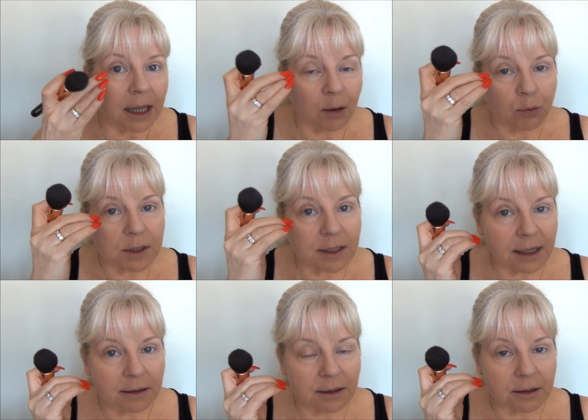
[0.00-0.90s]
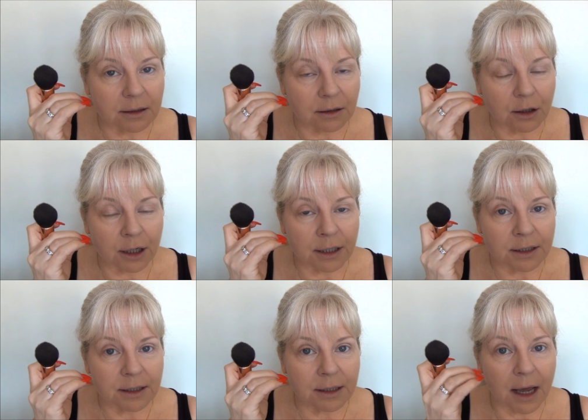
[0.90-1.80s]
it will settle into the
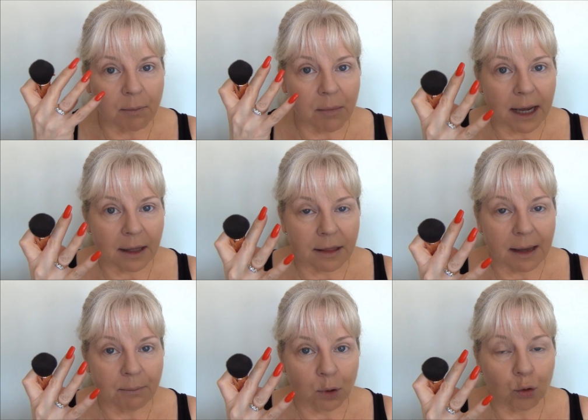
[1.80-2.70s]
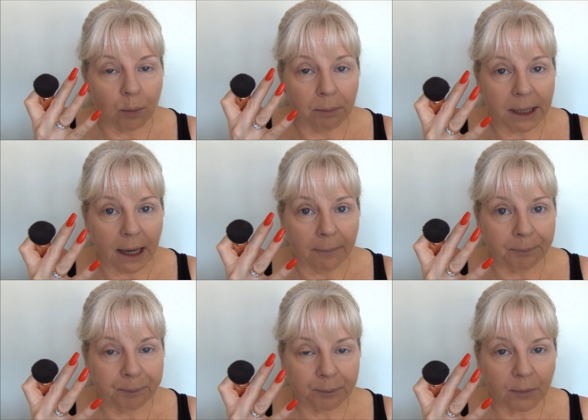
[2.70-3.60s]
lines and make them look bigger.
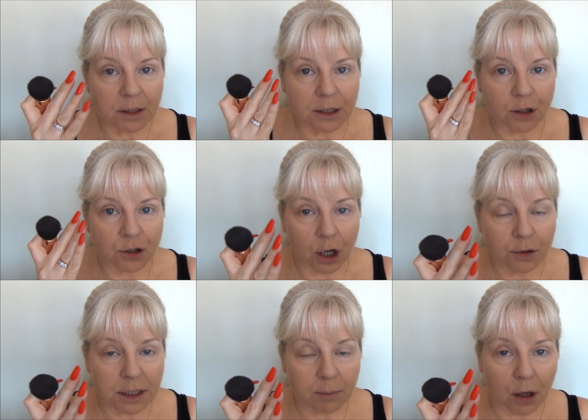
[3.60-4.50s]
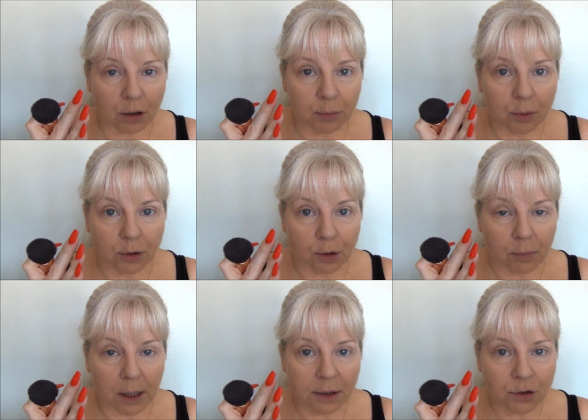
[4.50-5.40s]
So don't smile to put on your
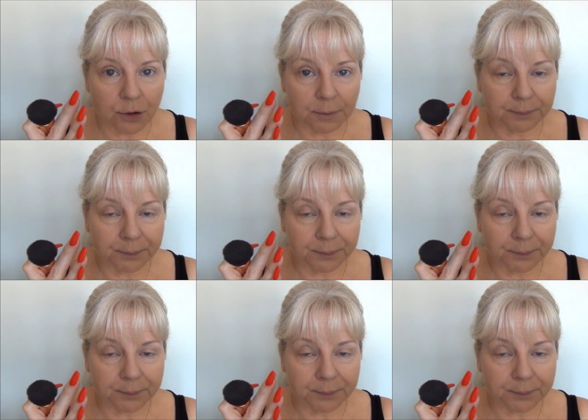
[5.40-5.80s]
blush.